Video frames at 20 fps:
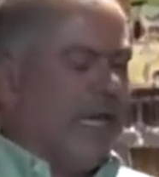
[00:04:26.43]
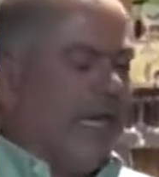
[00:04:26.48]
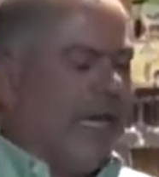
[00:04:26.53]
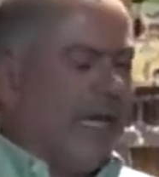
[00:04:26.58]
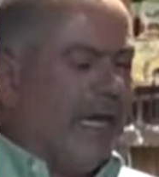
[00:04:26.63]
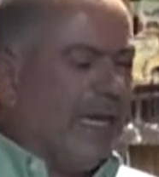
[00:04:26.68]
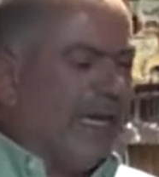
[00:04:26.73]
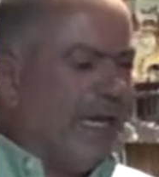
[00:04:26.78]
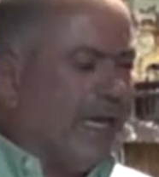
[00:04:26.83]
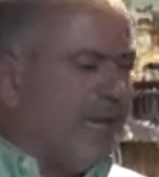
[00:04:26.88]

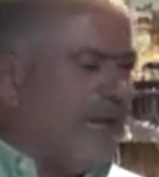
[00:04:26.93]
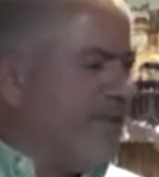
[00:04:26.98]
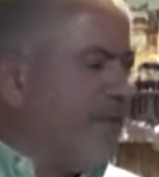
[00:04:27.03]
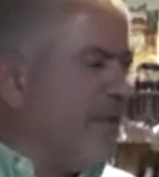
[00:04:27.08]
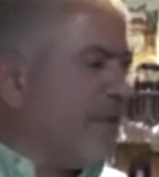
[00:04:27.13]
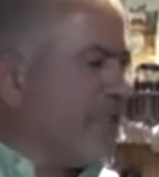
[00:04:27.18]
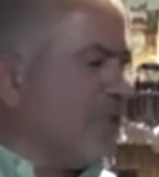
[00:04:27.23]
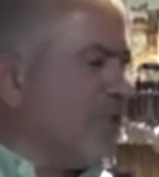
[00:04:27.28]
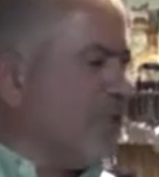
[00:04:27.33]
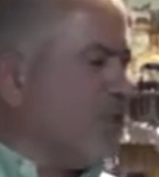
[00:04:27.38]
And in
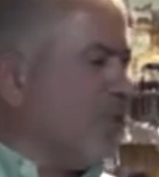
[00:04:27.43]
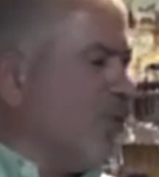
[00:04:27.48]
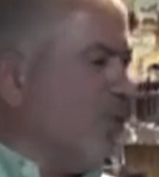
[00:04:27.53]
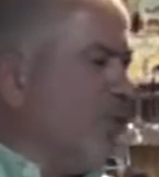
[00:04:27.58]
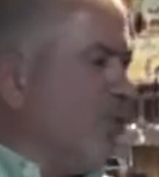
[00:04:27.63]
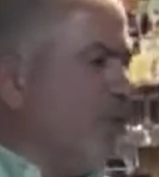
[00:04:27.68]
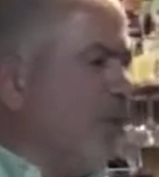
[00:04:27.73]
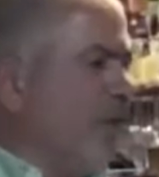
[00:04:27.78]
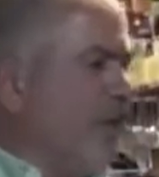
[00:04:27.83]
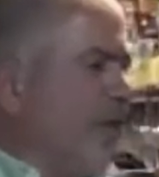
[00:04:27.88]

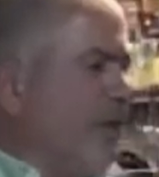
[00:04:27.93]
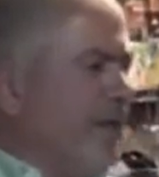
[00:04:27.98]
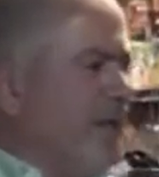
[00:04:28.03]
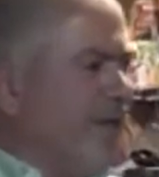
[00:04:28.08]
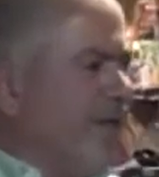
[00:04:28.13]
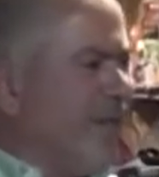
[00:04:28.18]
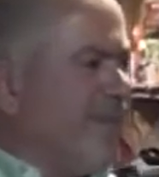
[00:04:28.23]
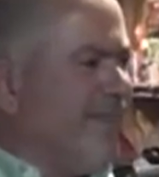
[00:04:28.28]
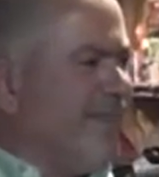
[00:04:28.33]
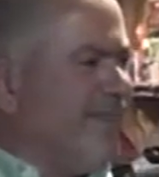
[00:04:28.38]
Mexico,
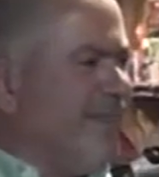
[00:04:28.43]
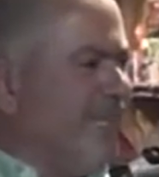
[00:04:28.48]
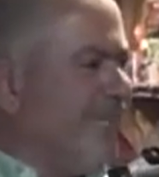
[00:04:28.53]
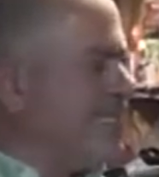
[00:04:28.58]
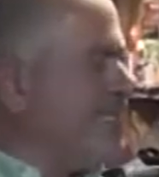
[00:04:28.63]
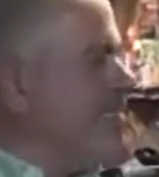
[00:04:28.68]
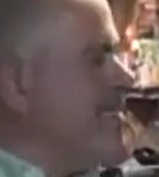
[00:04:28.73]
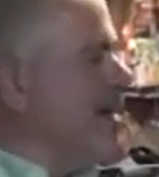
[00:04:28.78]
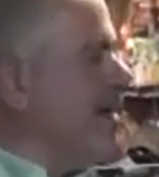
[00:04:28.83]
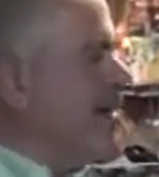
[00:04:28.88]

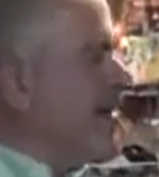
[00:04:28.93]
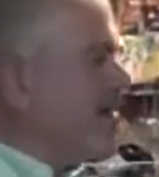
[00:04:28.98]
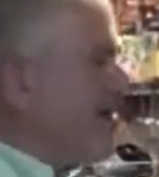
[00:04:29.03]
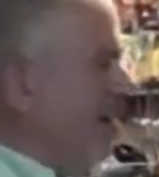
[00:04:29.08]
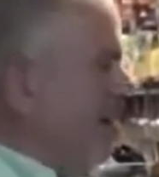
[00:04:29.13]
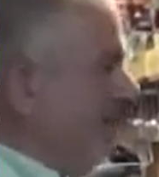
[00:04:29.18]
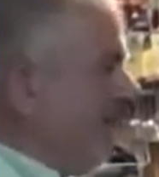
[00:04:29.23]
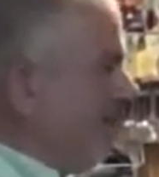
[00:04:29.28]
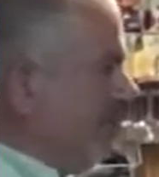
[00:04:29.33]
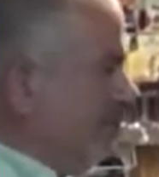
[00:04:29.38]
it's not a
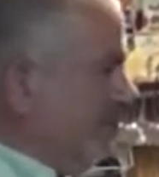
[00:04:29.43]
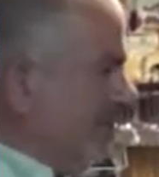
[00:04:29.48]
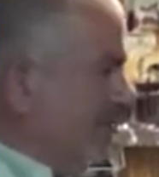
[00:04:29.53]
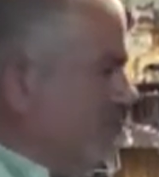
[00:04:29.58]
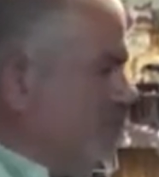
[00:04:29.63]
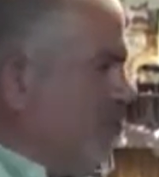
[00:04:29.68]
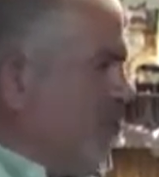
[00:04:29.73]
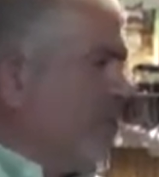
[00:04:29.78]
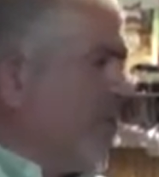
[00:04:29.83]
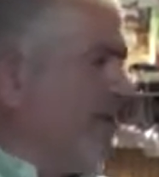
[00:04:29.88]
compliment
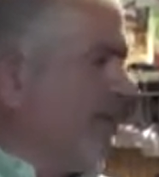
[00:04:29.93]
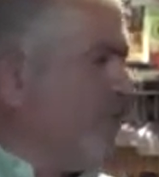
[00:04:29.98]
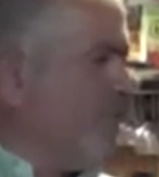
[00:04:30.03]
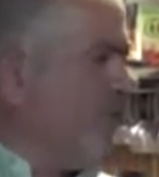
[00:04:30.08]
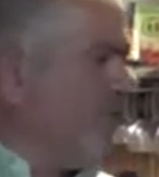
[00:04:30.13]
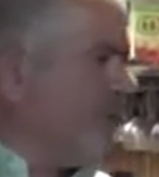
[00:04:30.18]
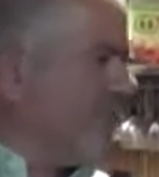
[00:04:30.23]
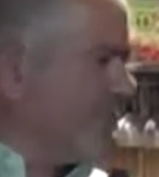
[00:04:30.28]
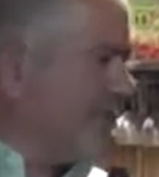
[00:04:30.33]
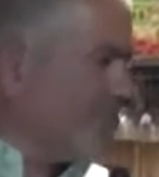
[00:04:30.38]
when they
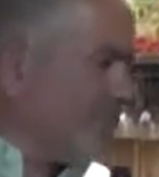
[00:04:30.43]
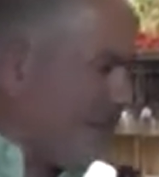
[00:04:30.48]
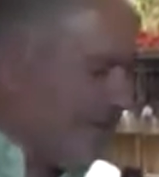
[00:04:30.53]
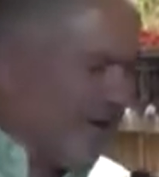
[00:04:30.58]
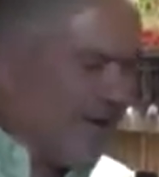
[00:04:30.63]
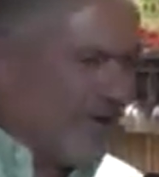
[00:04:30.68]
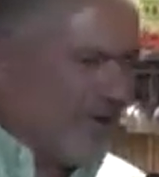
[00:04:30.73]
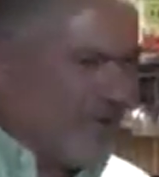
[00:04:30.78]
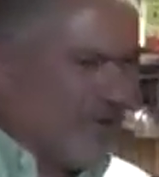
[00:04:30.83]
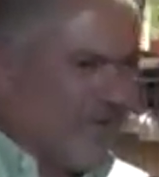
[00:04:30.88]
call us
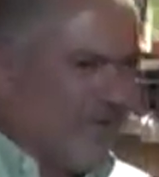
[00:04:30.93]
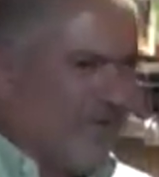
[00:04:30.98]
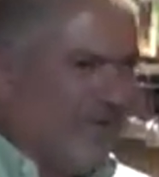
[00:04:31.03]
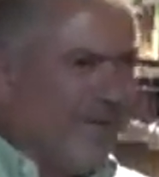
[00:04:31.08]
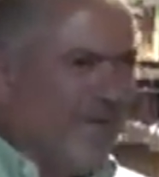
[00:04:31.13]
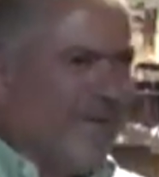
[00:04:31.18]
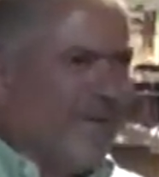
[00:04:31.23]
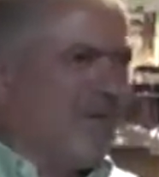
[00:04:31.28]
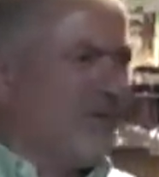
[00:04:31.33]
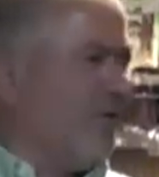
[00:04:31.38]
gringo.
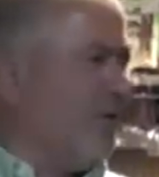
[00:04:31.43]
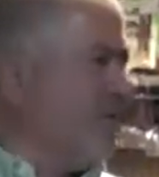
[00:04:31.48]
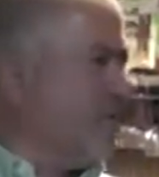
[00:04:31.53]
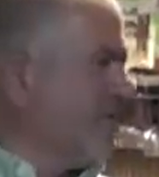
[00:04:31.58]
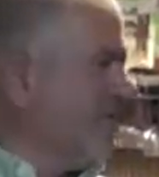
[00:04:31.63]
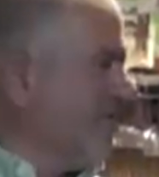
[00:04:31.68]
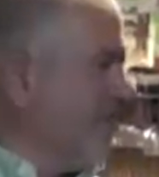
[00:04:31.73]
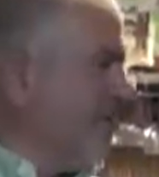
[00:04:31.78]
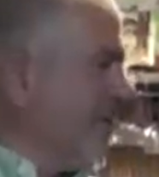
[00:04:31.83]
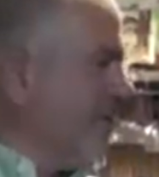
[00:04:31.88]
They call us
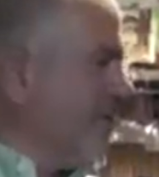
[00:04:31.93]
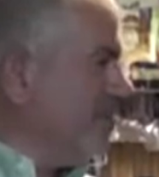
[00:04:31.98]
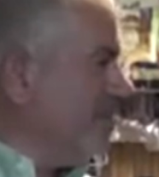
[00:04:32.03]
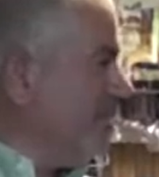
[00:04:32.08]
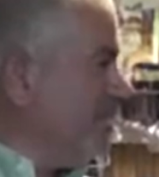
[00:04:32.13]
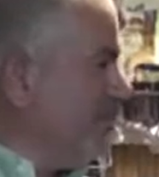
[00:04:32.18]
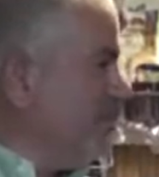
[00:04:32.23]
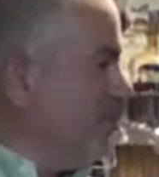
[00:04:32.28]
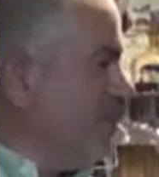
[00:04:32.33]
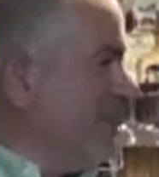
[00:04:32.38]
gringo
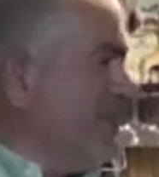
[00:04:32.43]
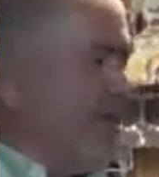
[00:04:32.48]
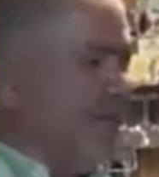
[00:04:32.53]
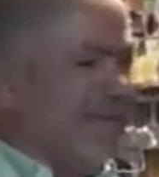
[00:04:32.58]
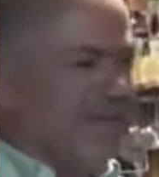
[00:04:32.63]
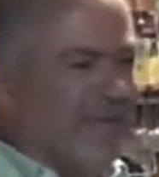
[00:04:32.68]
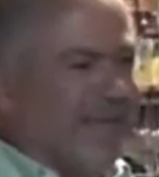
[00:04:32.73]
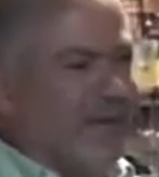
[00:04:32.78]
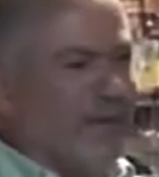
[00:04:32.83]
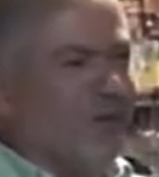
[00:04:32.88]
because they
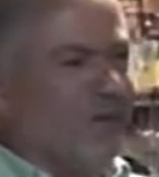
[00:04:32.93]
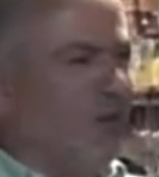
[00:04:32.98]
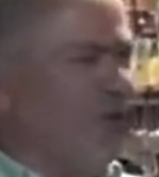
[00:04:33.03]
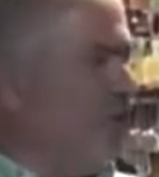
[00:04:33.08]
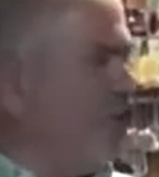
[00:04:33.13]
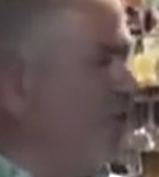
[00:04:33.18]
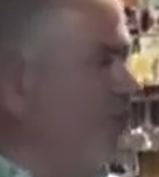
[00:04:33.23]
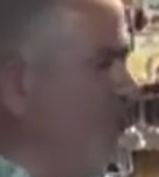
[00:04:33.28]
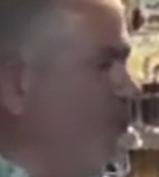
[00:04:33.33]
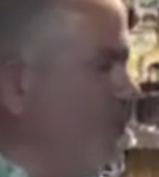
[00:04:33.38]
think we
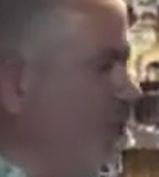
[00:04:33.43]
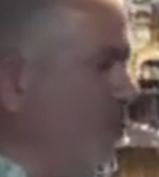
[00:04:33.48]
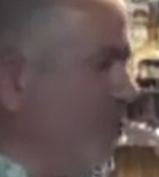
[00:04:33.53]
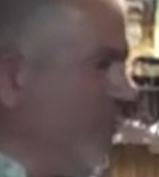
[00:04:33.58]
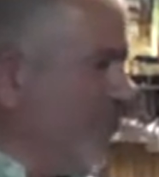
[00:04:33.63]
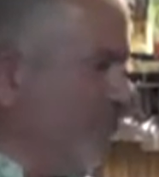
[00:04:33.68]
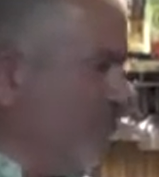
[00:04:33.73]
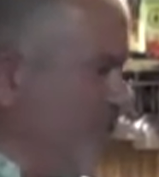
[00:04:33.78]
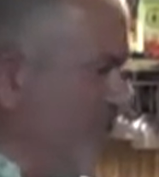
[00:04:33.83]
don't know what we're